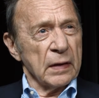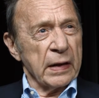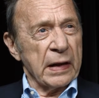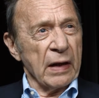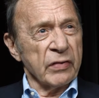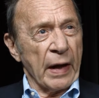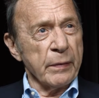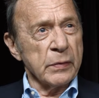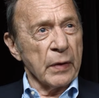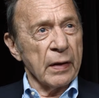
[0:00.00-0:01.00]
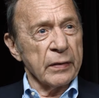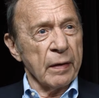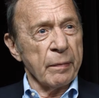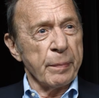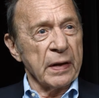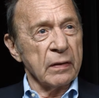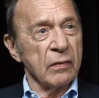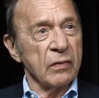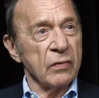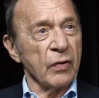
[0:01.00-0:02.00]
I guess I would rather have been
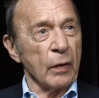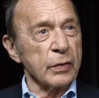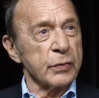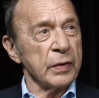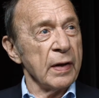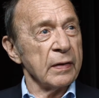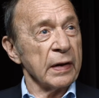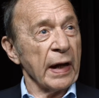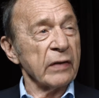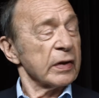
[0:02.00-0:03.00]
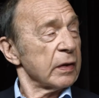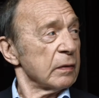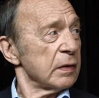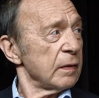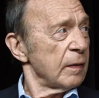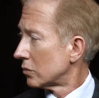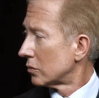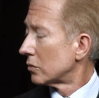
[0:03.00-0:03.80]
solitary than executed.